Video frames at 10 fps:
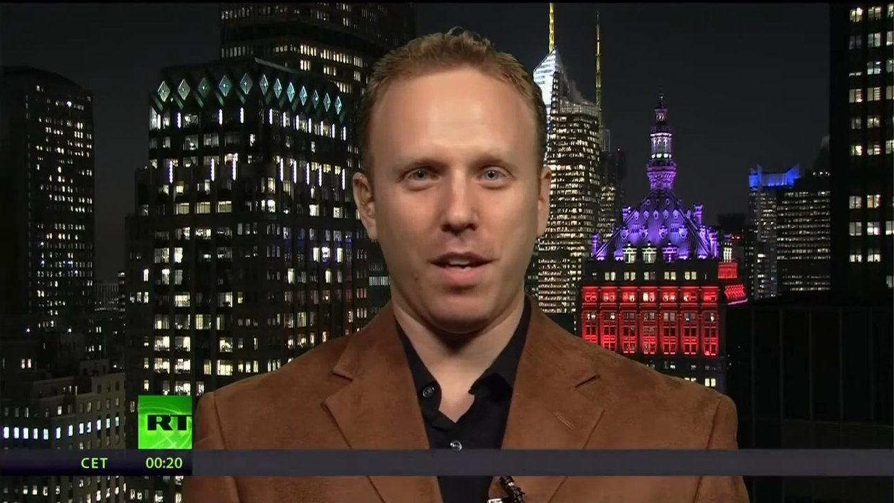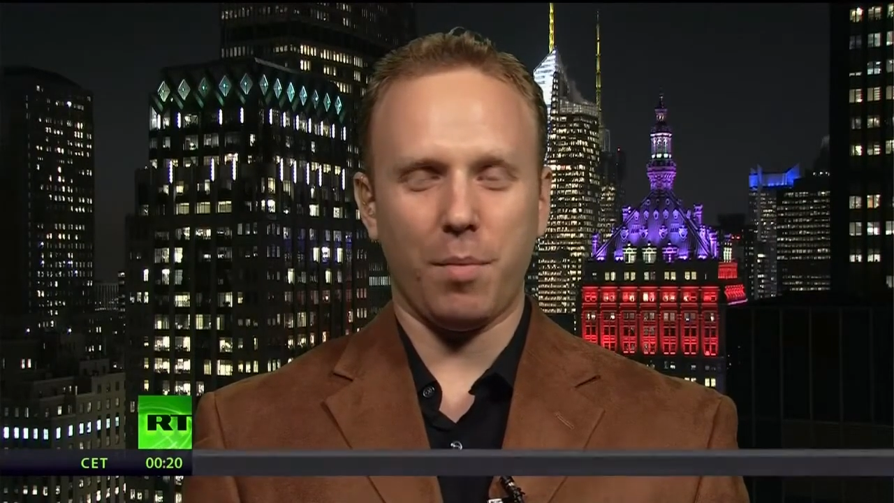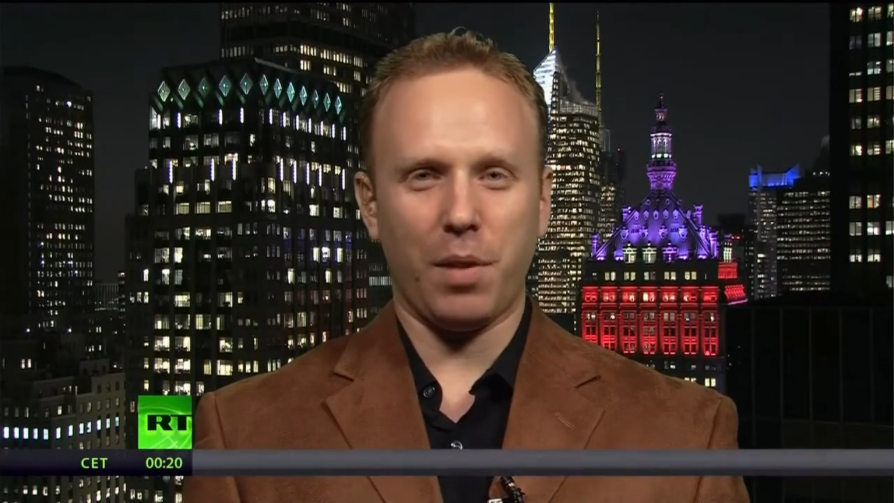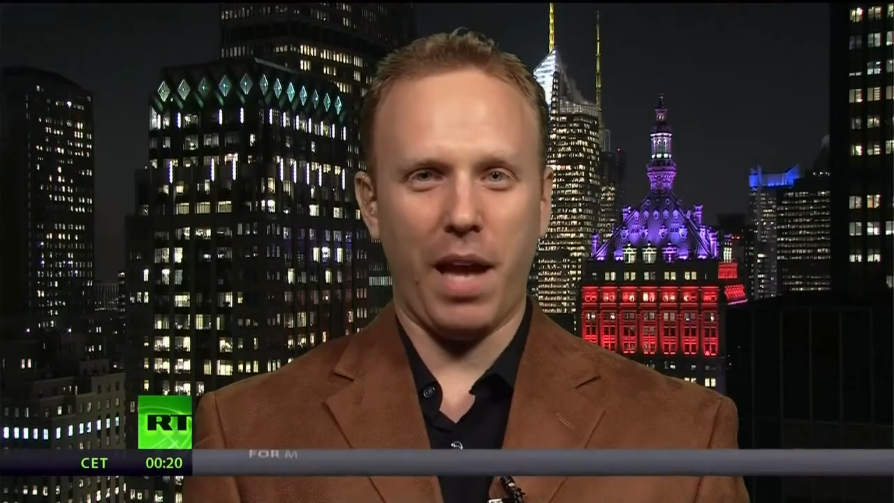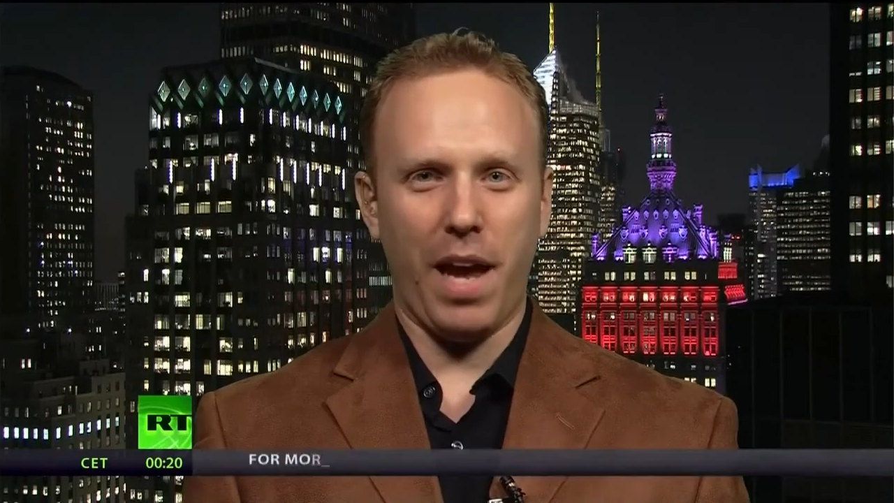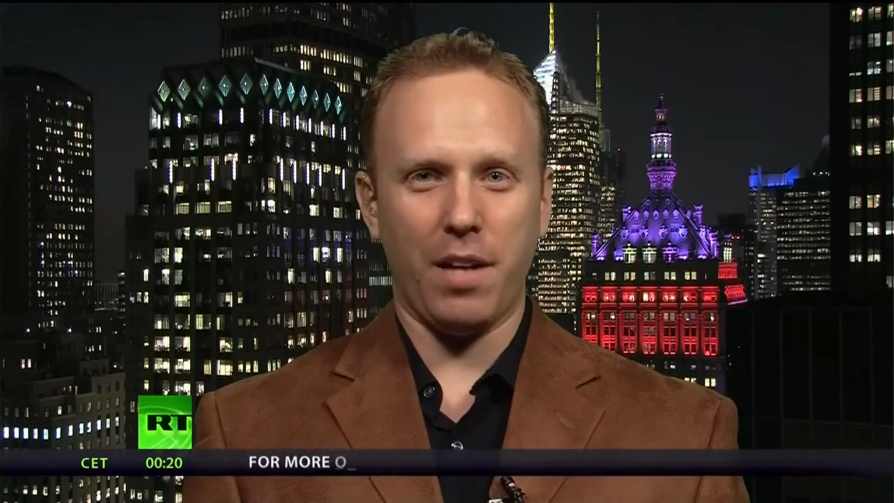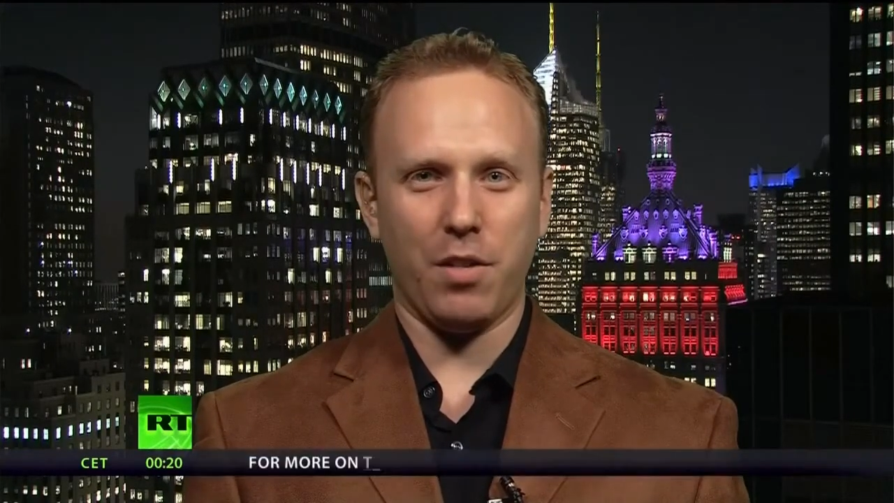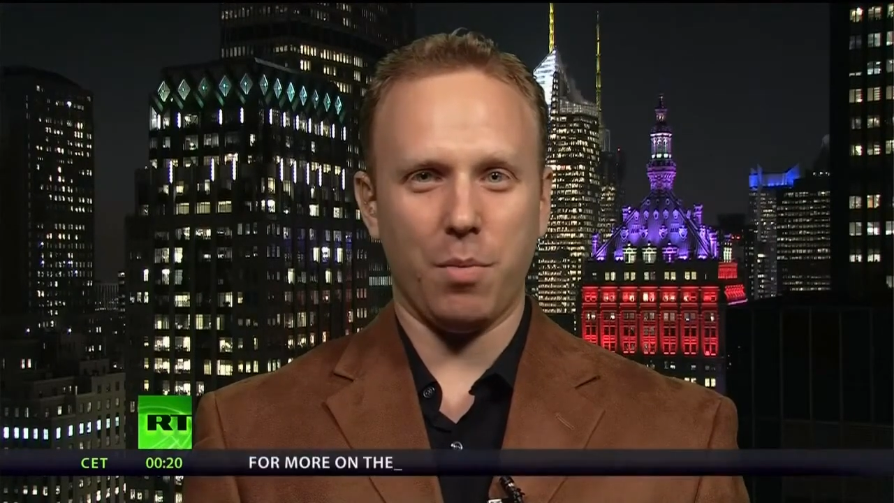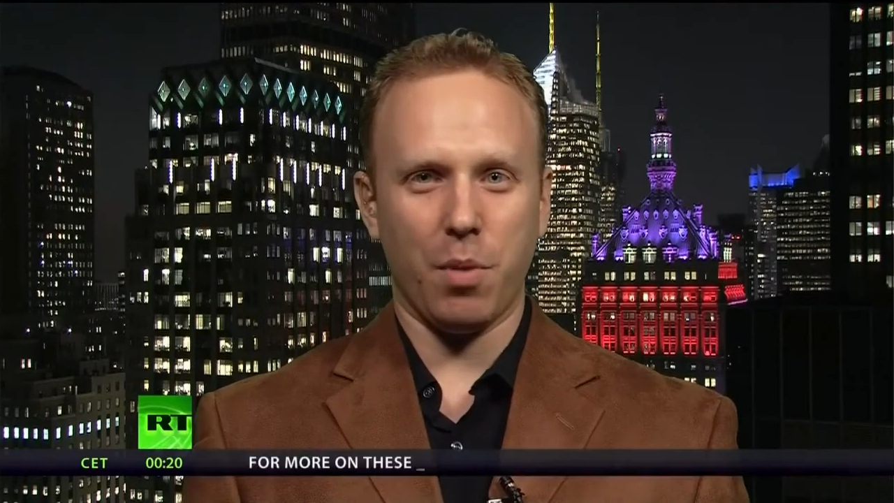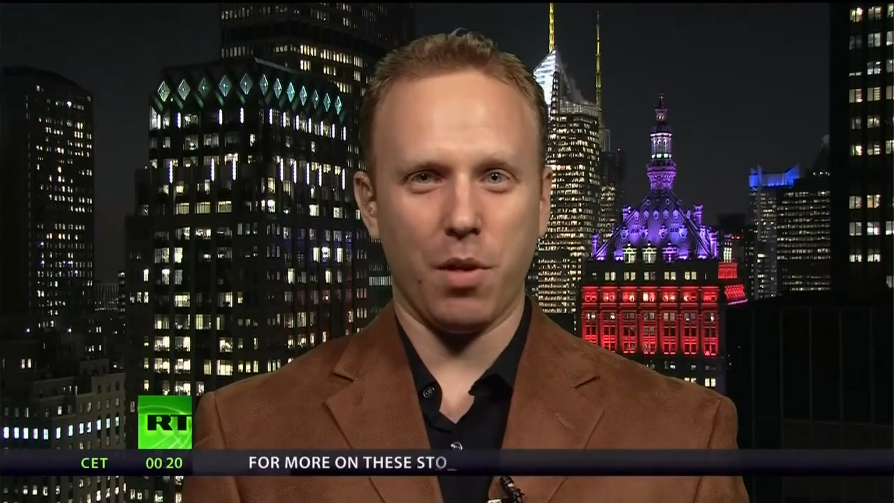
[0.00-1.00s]
a
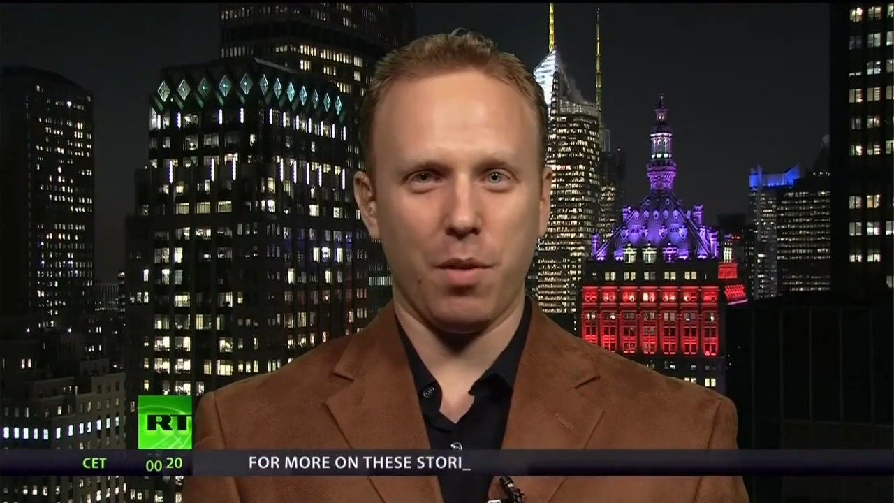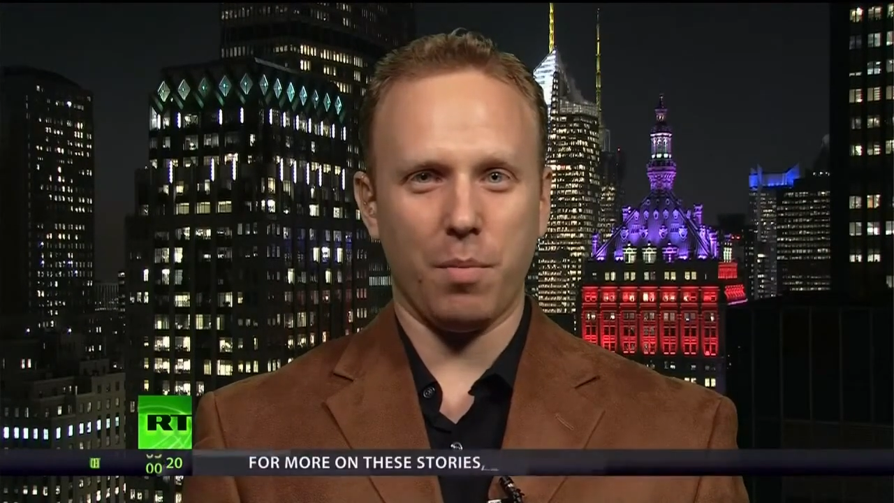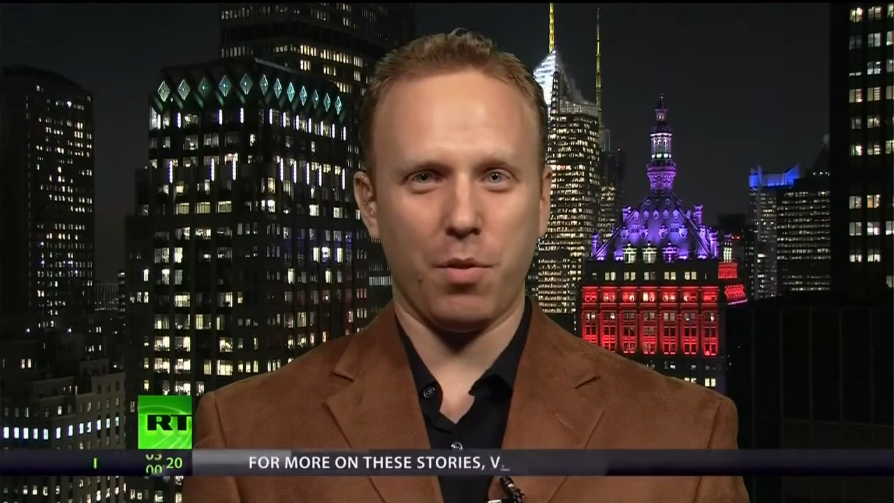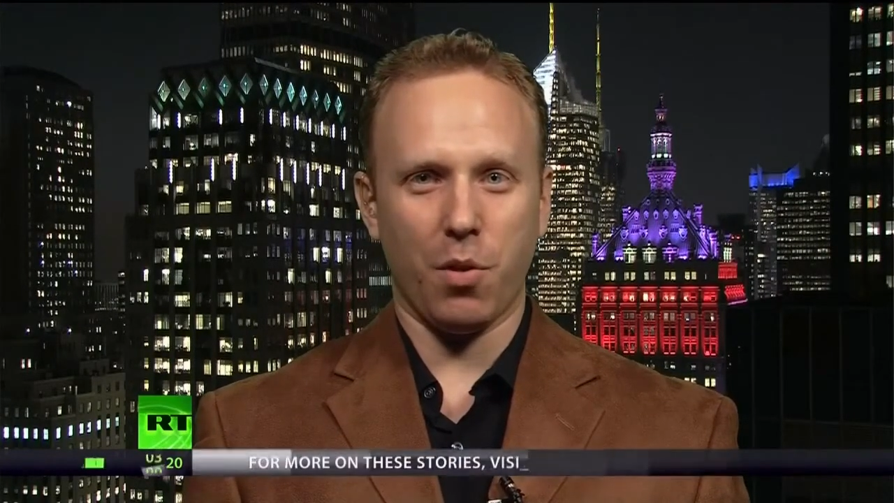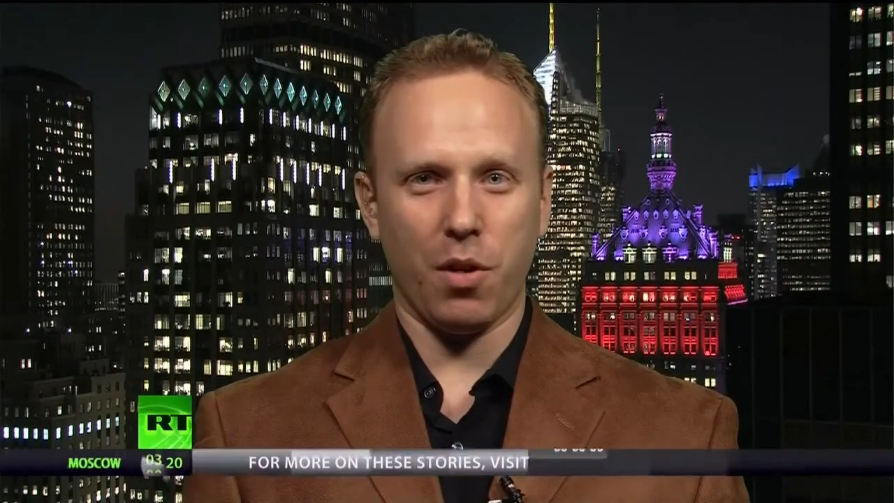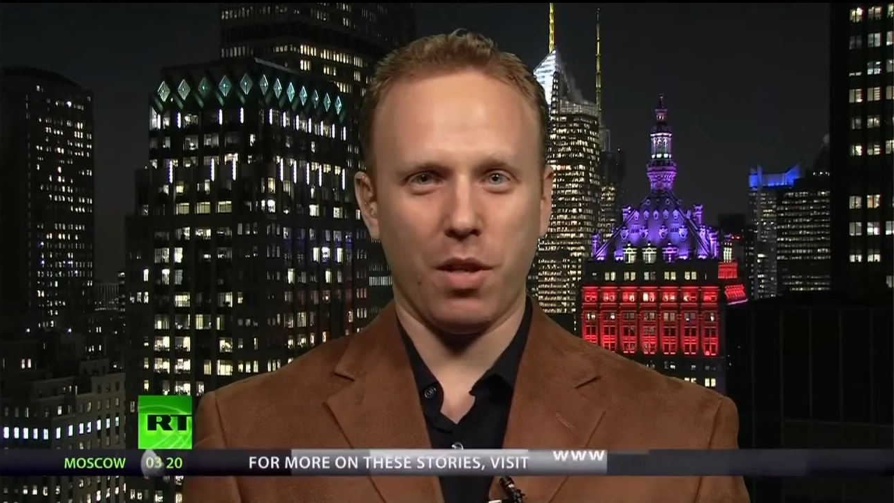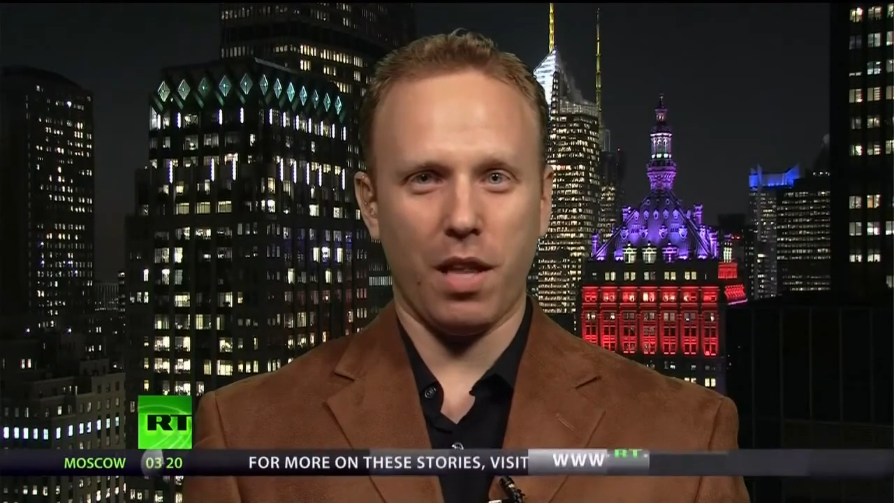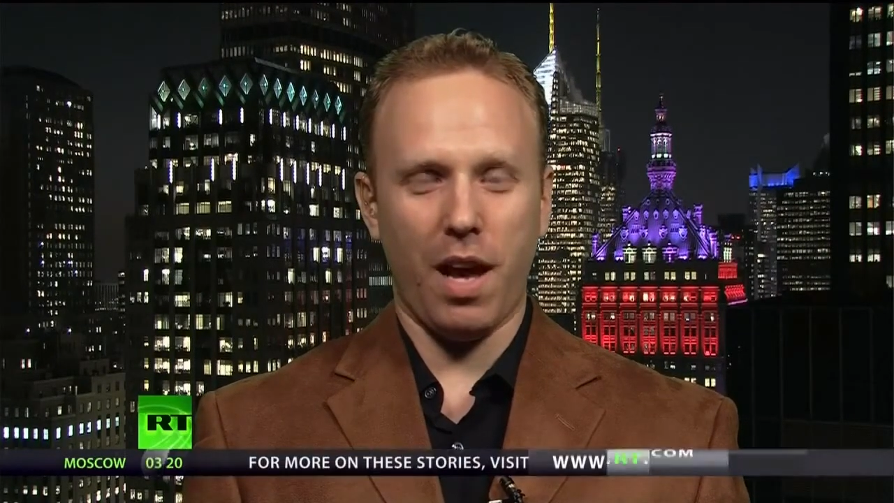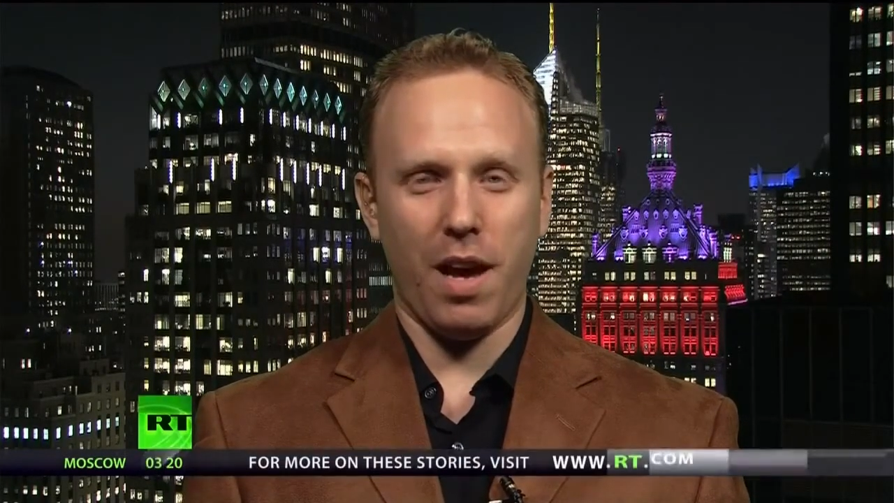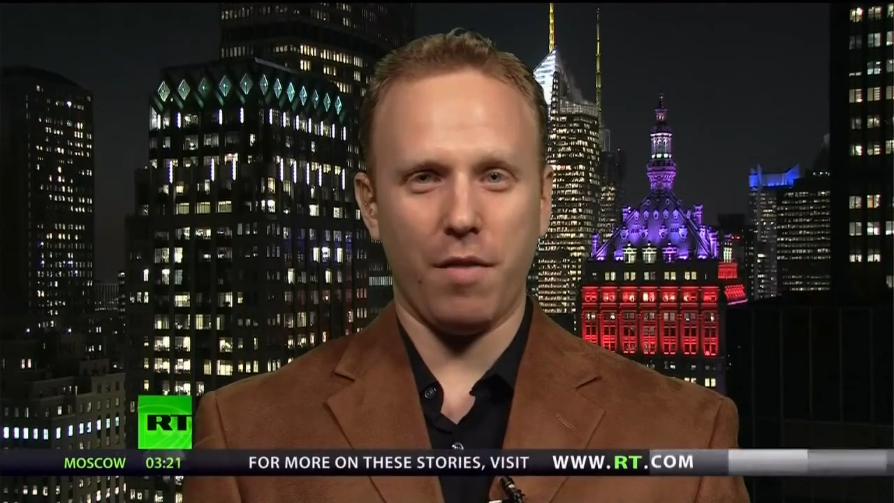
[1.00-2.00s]
plan to burn Dorner
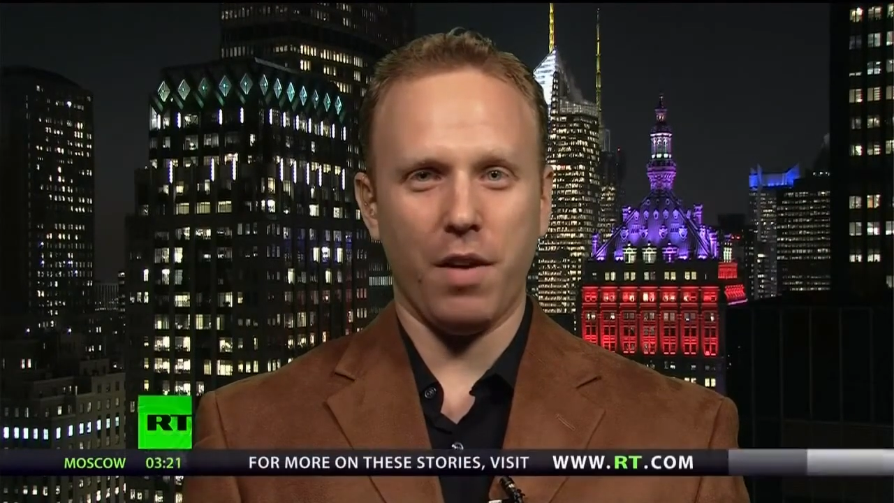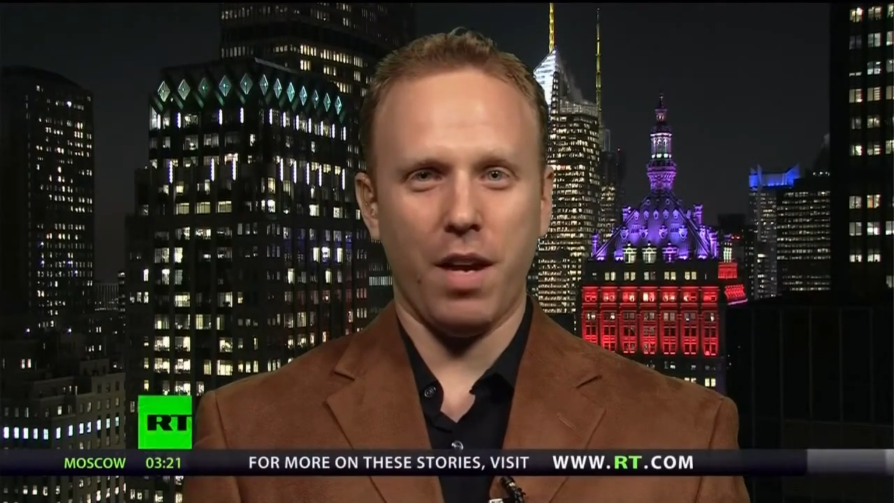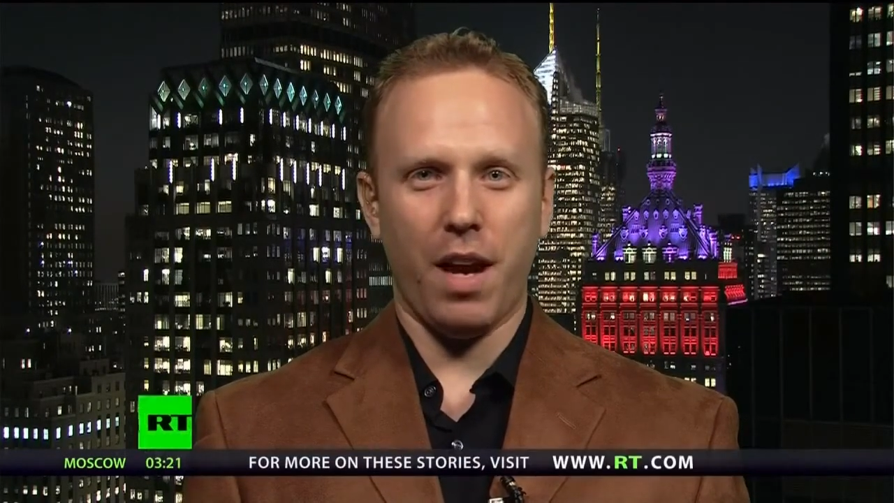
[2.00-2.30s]
alive,